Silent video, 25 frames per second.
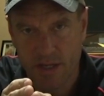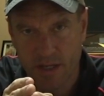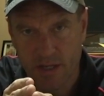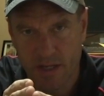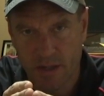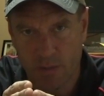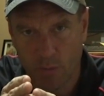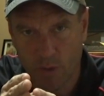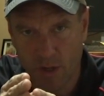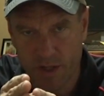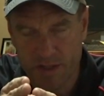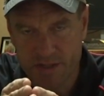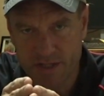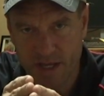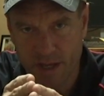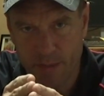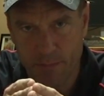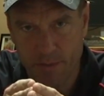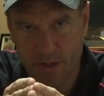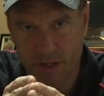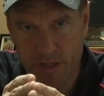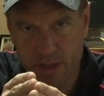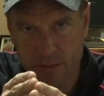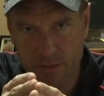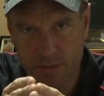it wants that
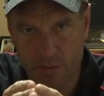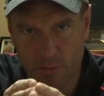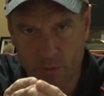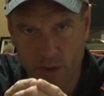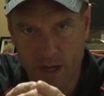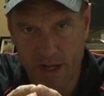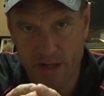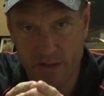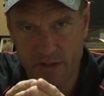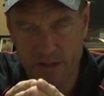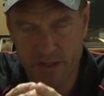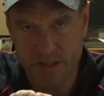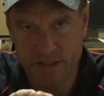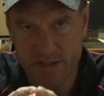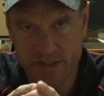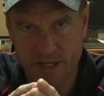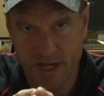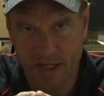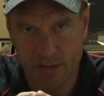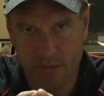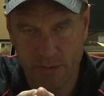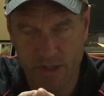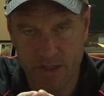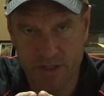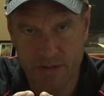pin to be right in the
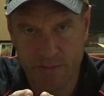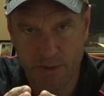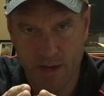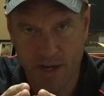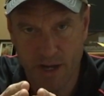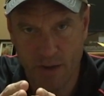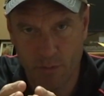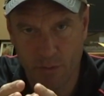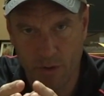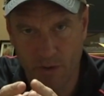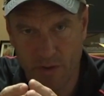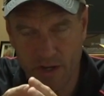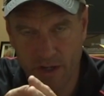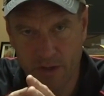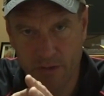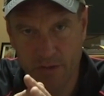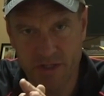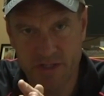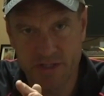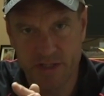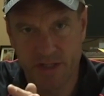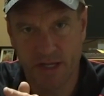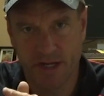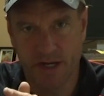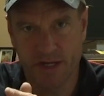exact right spot. Well, that
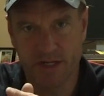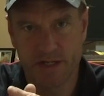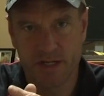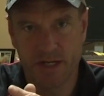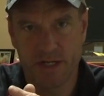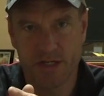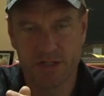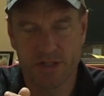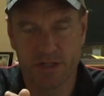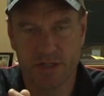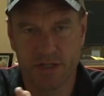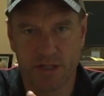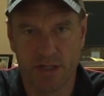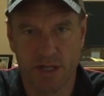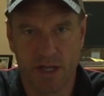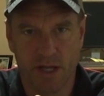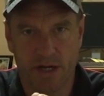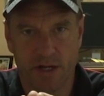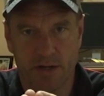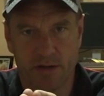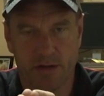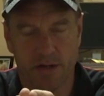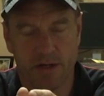creates a lot of tension, a lot